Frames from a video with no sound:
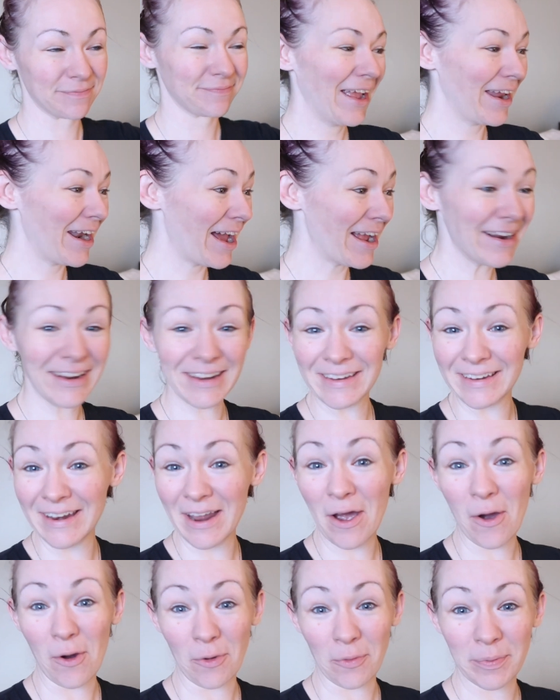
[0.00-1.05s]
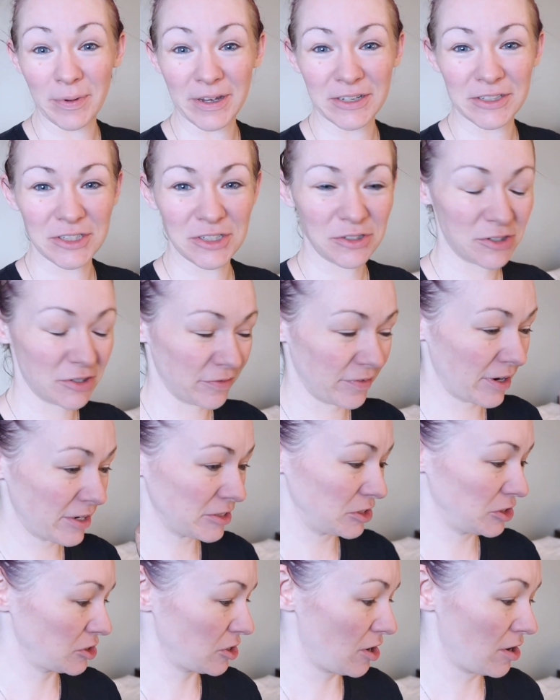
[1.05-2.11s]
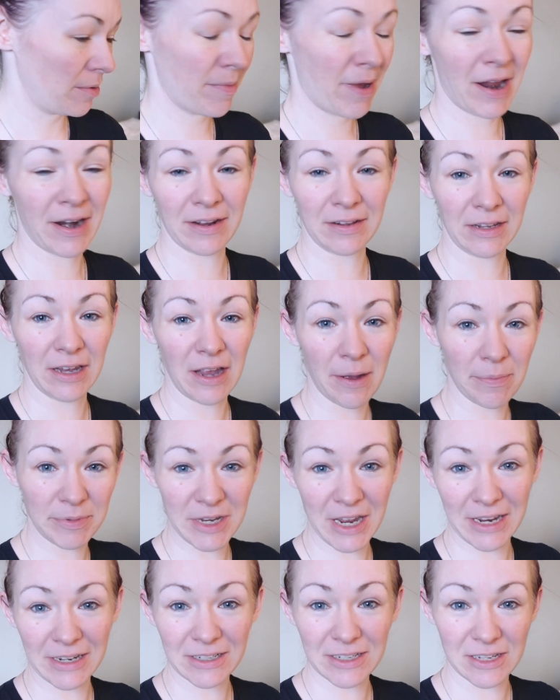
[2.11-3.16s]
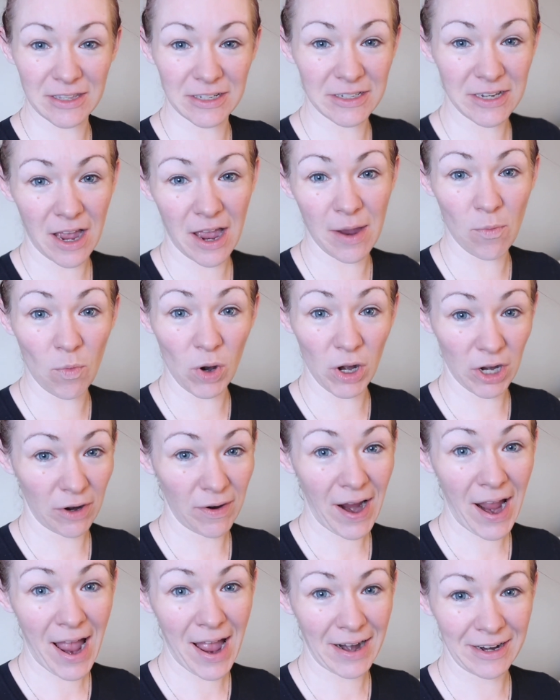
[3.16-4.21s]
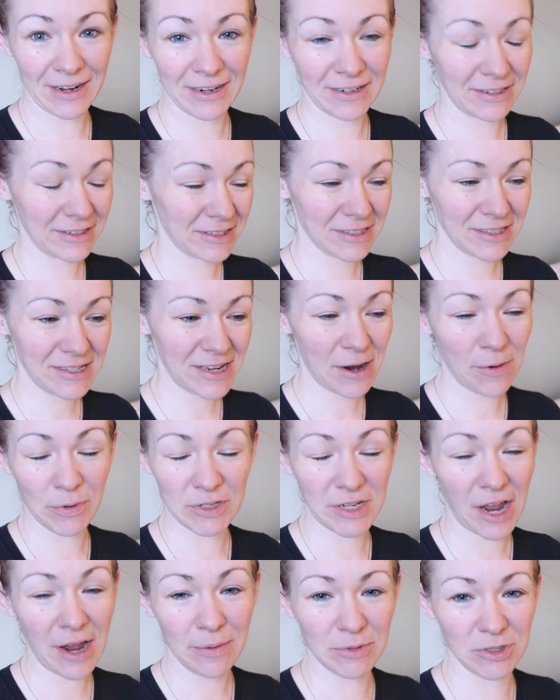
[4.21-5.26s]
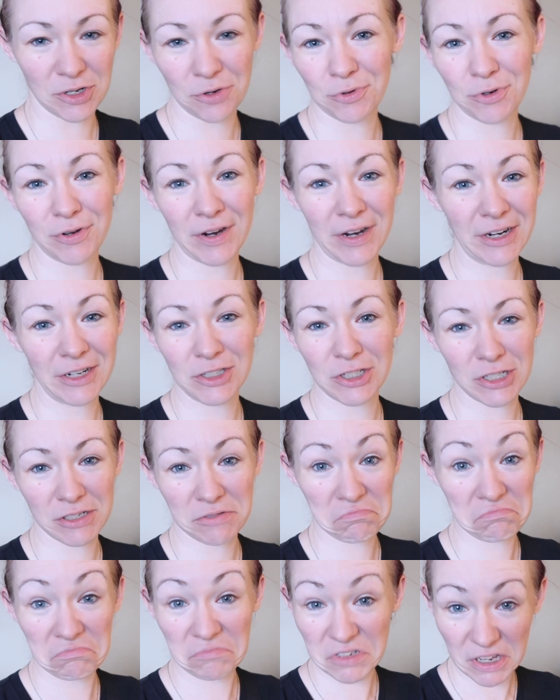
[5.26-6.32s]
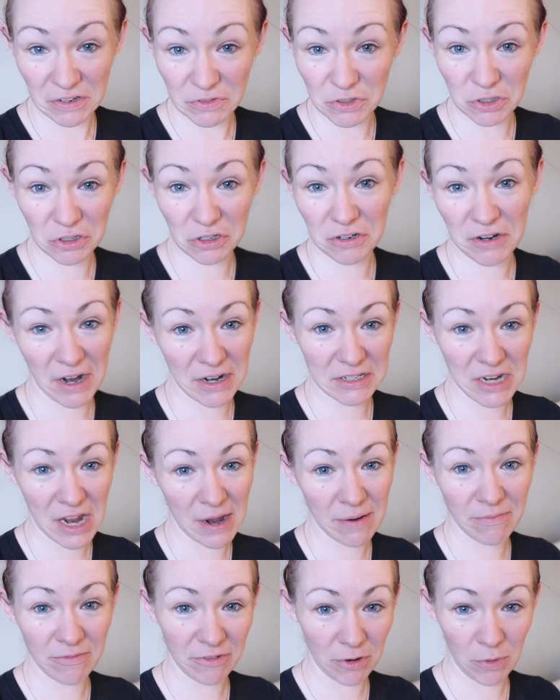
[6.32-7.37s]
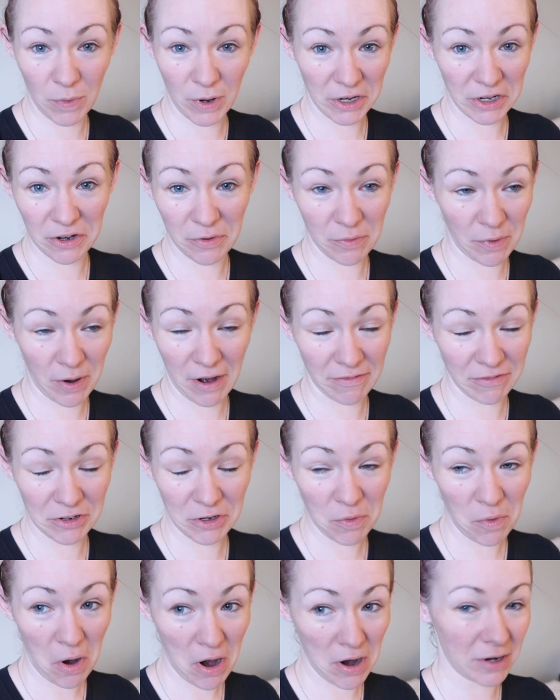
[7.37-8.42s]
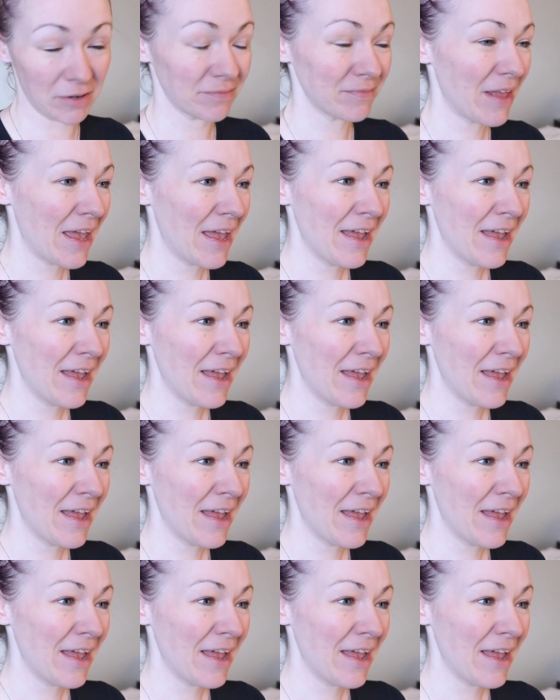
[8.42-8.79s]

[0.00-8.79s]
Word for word: And I didn't know because your devices automatically update to the time where you're at and it doesn't say what time zone you're in. It just gives you the correct time for where you wherever you are.